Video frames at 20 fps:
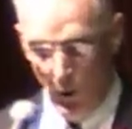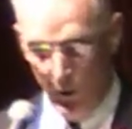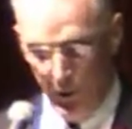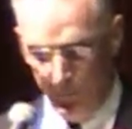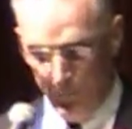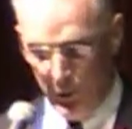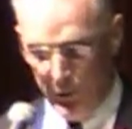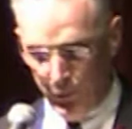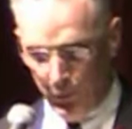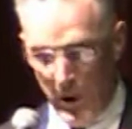or
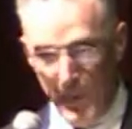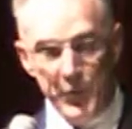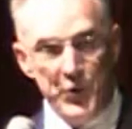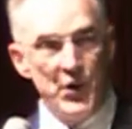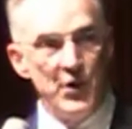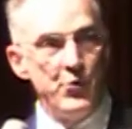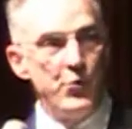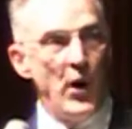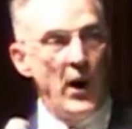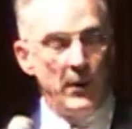the
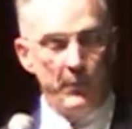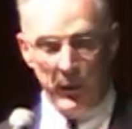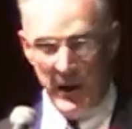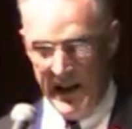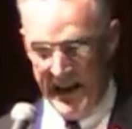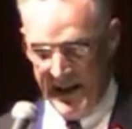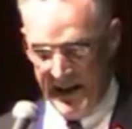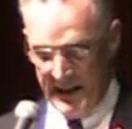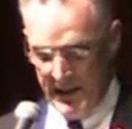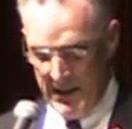prescription drug
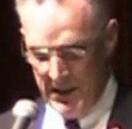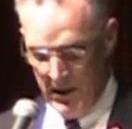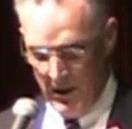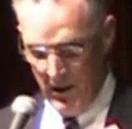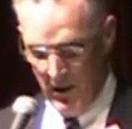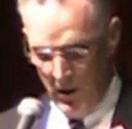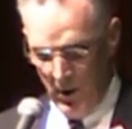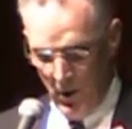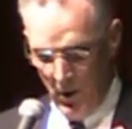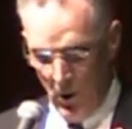
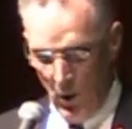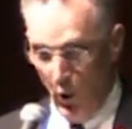plan